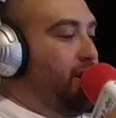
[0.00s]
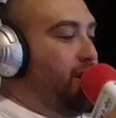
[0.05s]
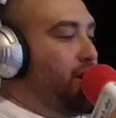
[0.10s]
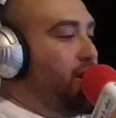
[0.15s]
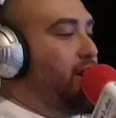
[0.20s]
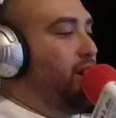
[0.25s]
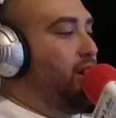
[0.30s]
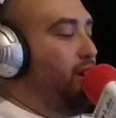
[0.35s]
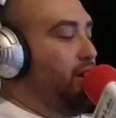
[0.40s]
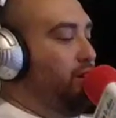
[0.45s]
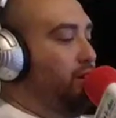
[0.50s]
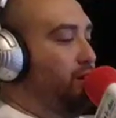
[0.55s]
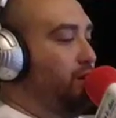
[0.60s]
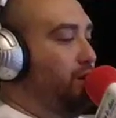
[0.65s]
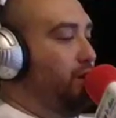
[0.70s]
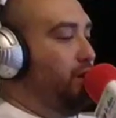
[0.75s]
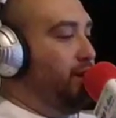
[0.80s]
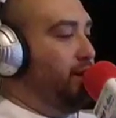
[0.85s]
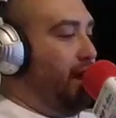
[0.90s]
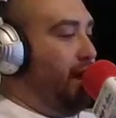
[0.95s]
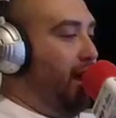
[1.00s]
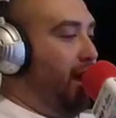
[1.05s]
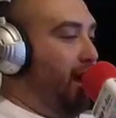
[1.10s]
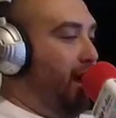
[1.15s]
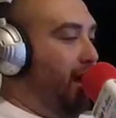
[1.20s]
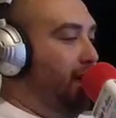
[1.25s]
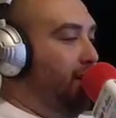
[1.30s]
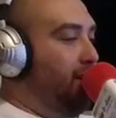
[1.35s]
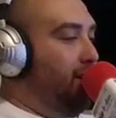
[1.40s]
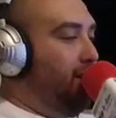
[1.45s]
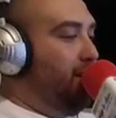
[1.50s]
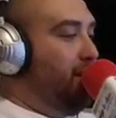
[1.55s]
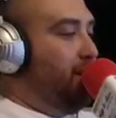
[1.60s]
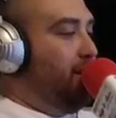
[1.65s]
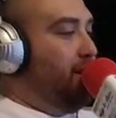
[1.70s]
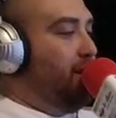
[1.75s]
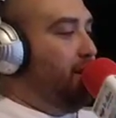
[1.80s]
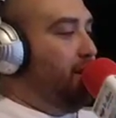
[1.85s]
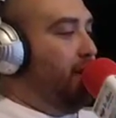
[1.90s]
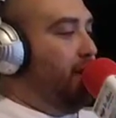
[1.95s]
close to as hot
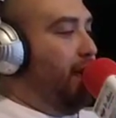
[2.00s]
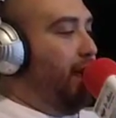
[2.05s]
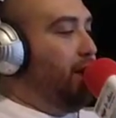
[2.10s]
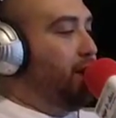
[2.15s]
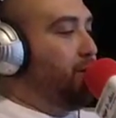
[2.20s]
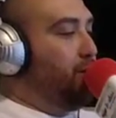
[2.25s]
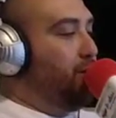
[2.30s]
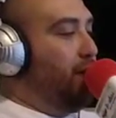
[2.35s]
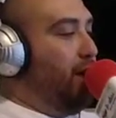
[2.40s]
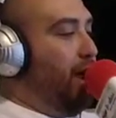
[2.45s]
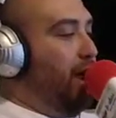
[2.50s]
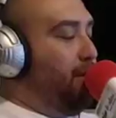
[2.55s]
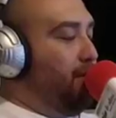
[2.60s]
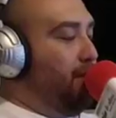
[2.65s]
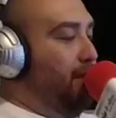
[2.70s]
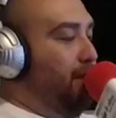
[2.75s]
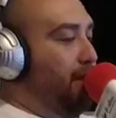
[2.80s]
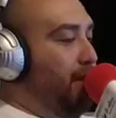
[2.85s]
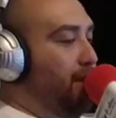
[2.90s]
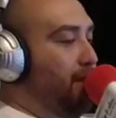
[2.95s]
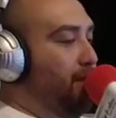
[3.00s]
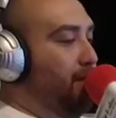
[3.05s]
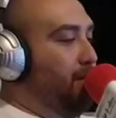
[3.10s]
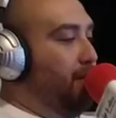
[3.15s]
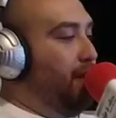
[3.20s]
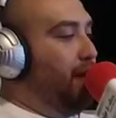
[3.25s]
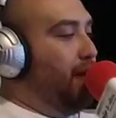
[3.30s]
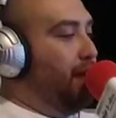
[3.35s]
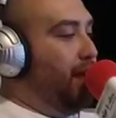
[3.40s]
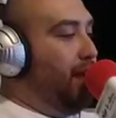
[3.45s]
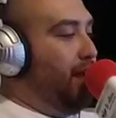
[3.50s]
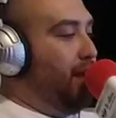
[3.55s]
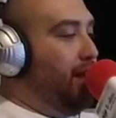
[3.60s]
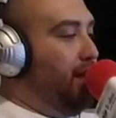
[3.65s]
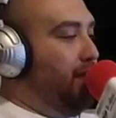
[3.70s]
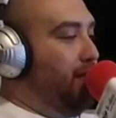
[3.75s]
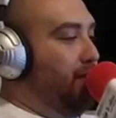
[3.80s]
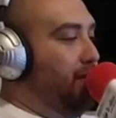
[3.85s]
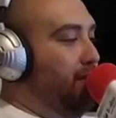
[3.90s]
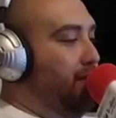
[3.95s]
as Brad Pitt, but a lady.